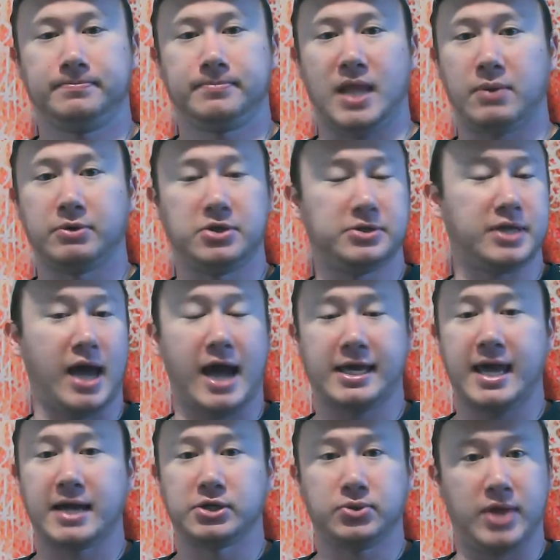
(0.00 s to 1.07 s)
And when you say,
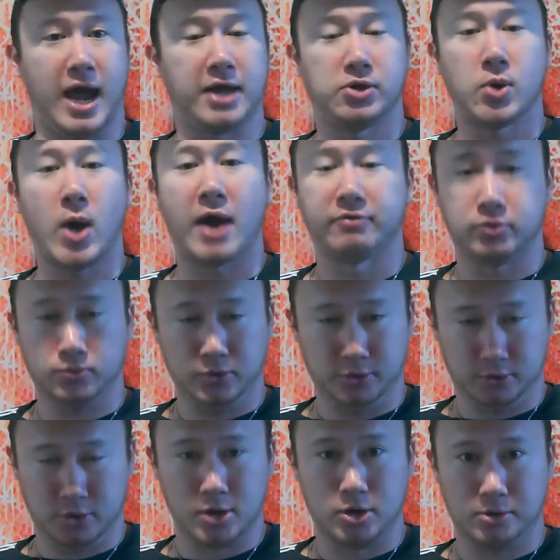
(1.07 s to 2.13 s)
I can't do that, you have a
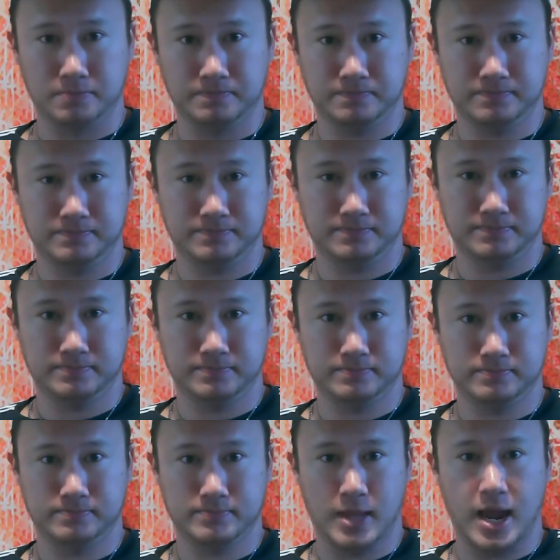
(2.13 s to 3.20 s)
real goal.
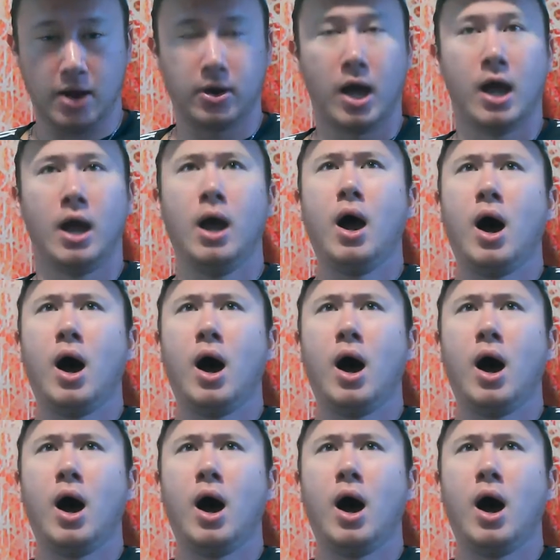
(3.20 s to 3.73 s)
Now,